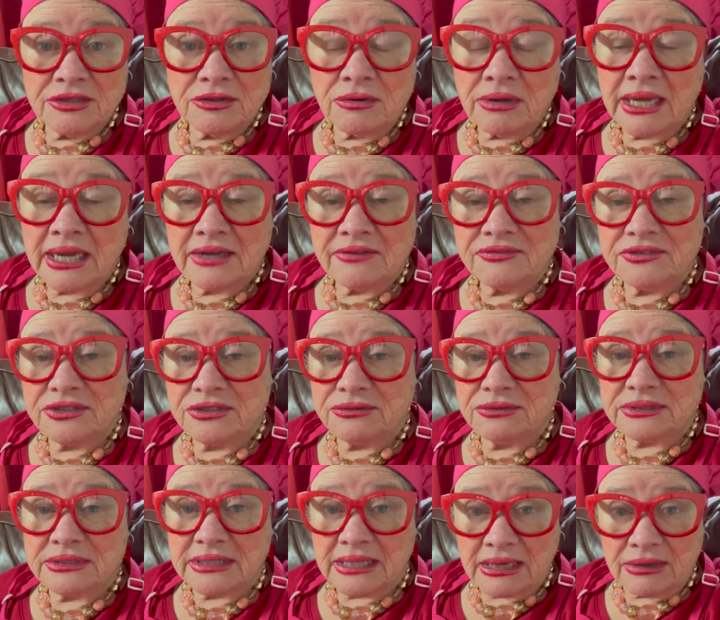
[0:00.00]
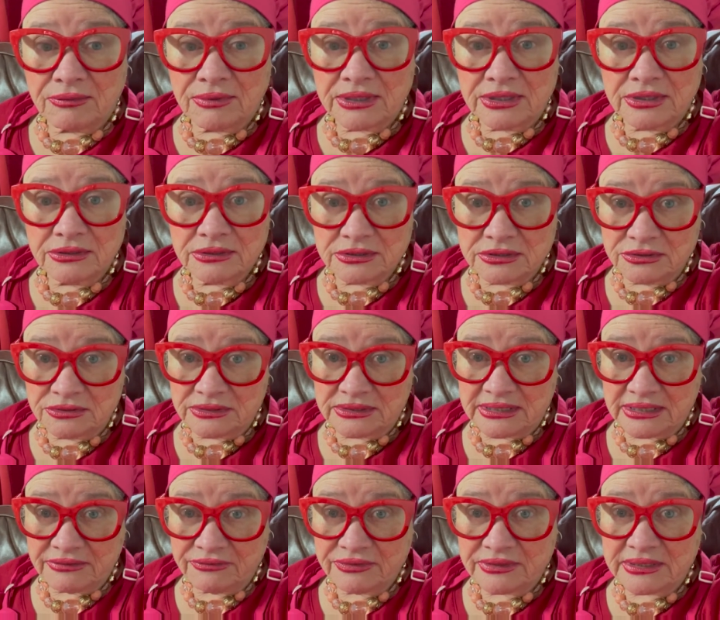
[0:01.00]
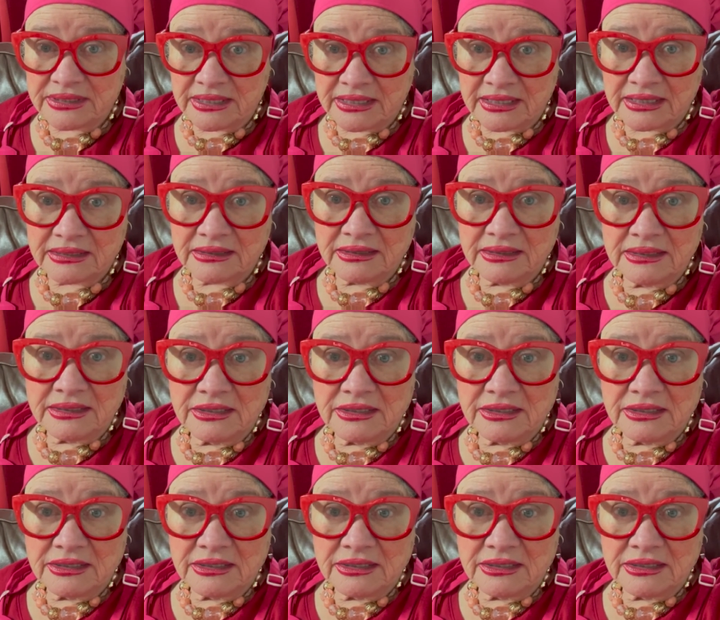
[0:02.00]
don't have to do it that way. You can do it every day.